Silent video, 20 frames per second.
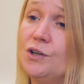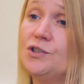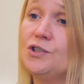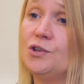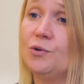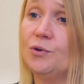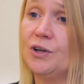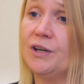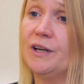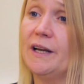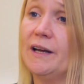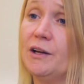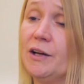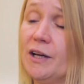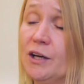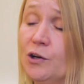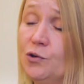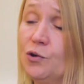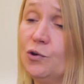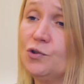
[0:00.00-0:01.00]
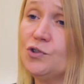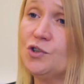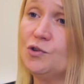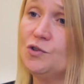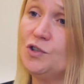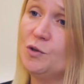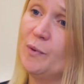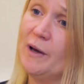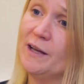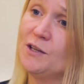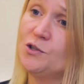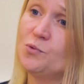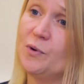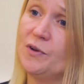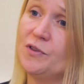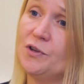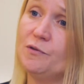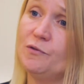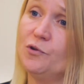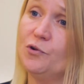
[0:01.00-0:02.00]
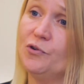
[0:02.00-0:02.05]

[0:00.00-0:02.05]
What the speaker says: So it can also depend whether you've